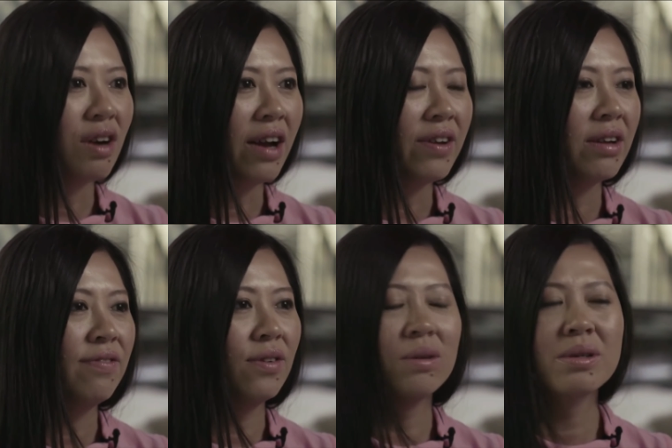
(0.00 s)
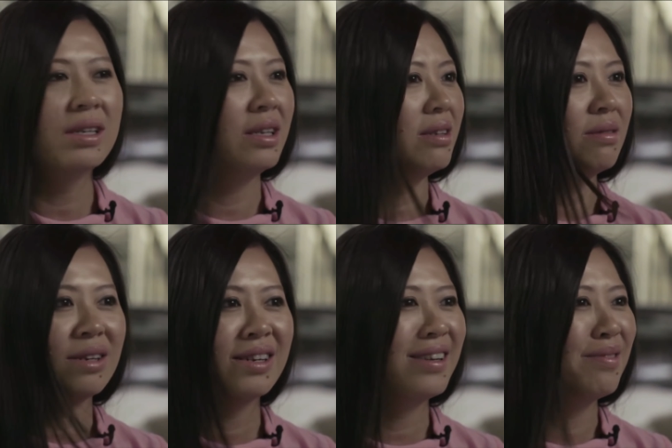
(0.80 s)
driving it forward.
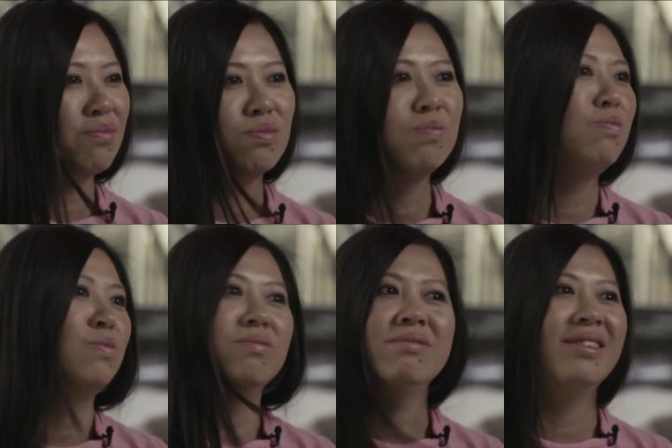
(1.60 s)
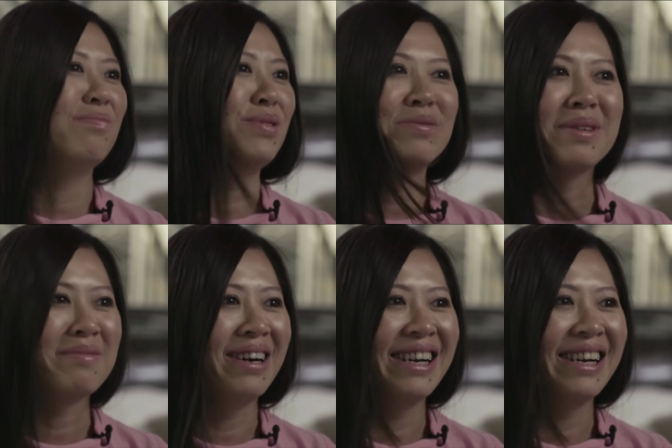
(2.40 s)
It blew my